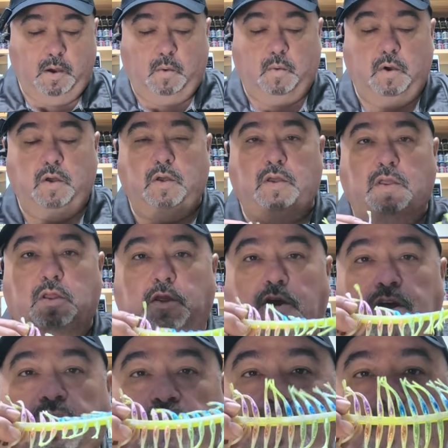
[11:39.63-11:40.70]
Well,
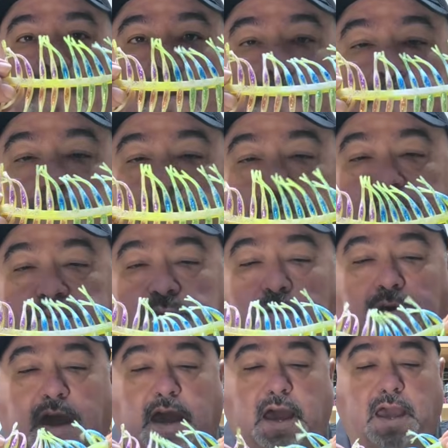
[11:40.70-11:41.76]
look at the difference,
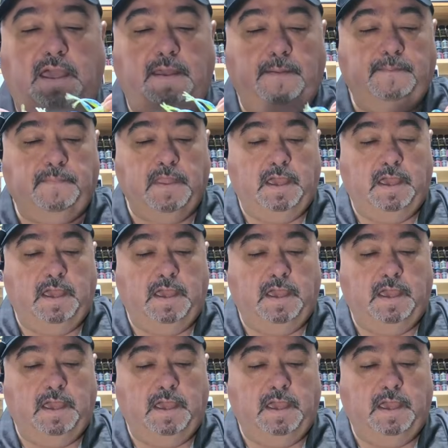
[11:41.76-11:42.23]
okay?